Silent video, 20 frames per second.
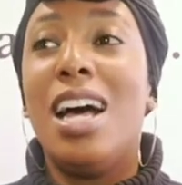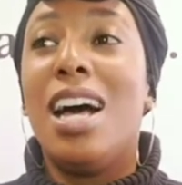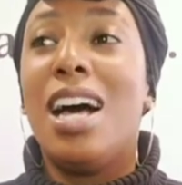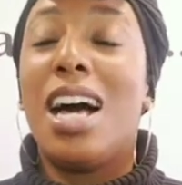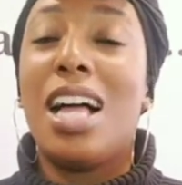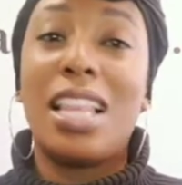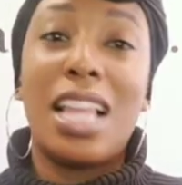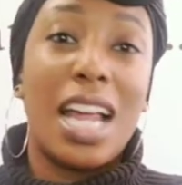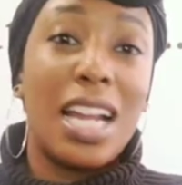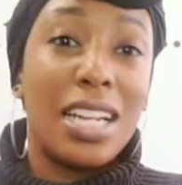
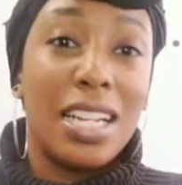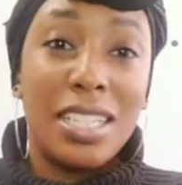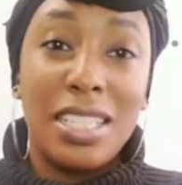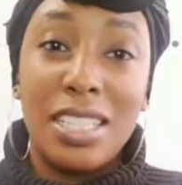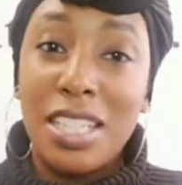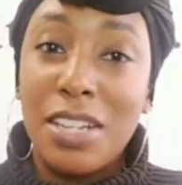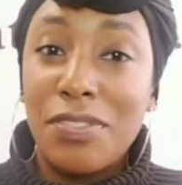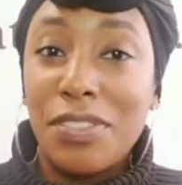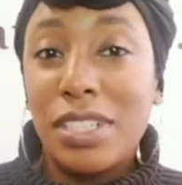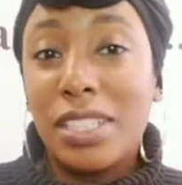a lot of
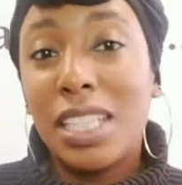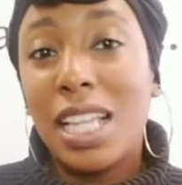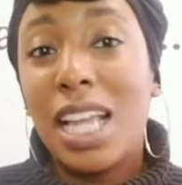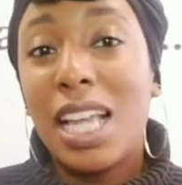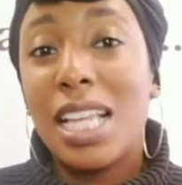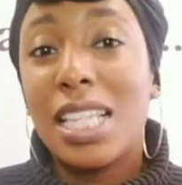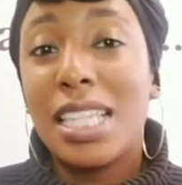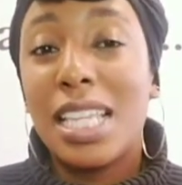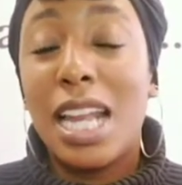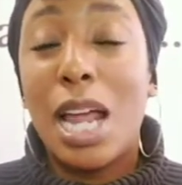different
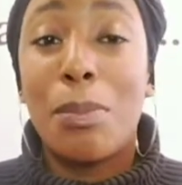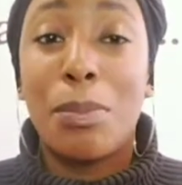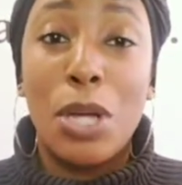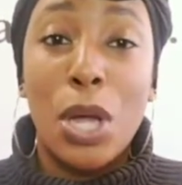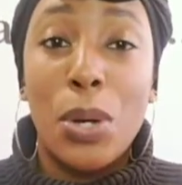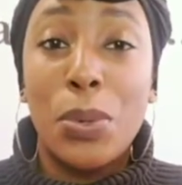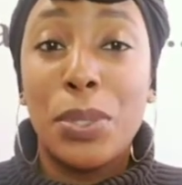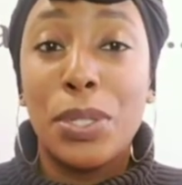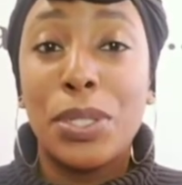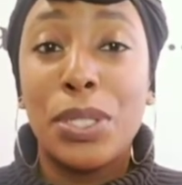things that I'm
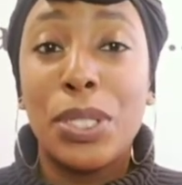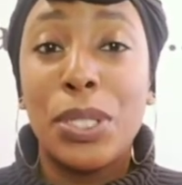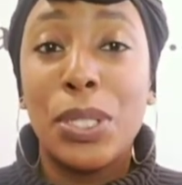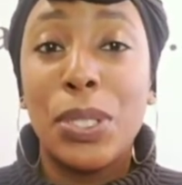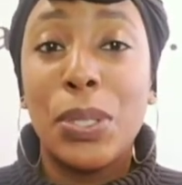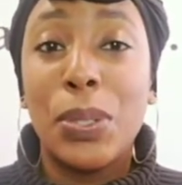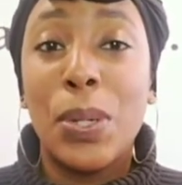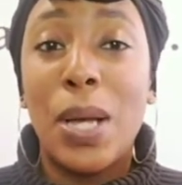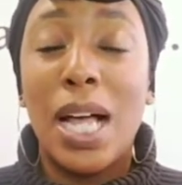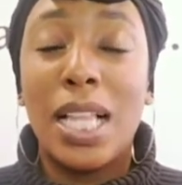going
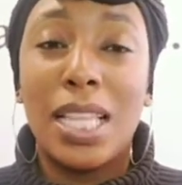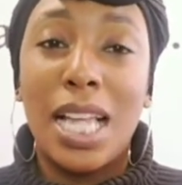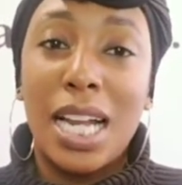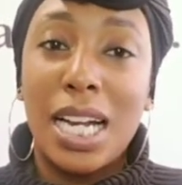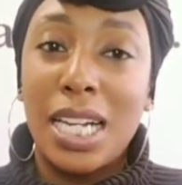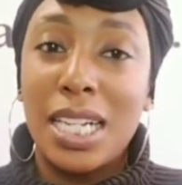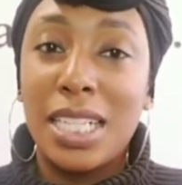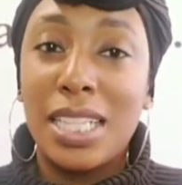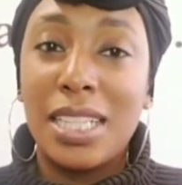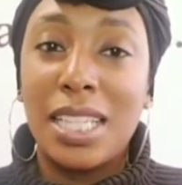through, a lot
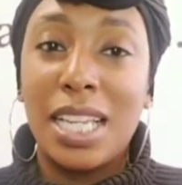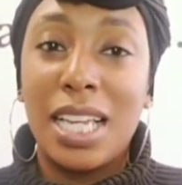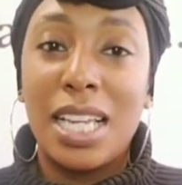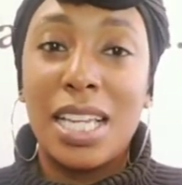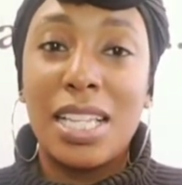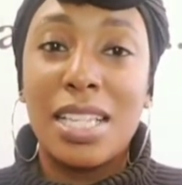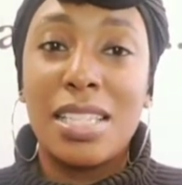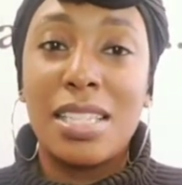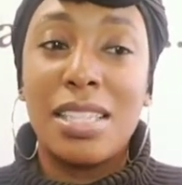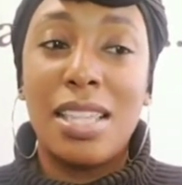of the
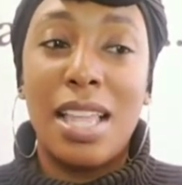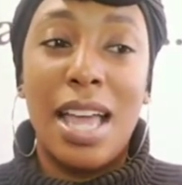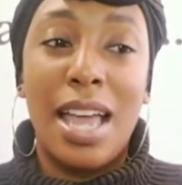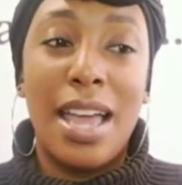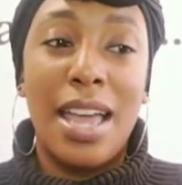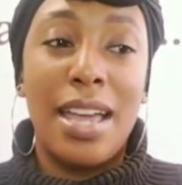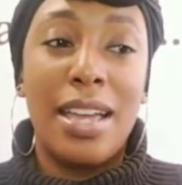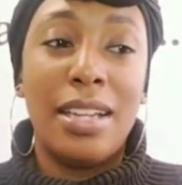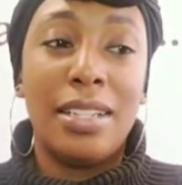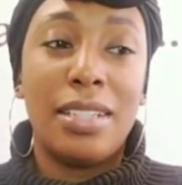things
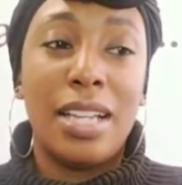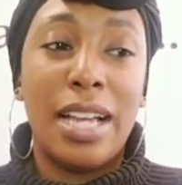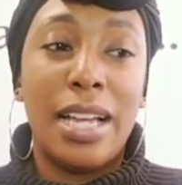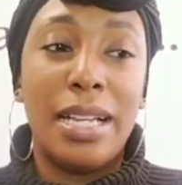that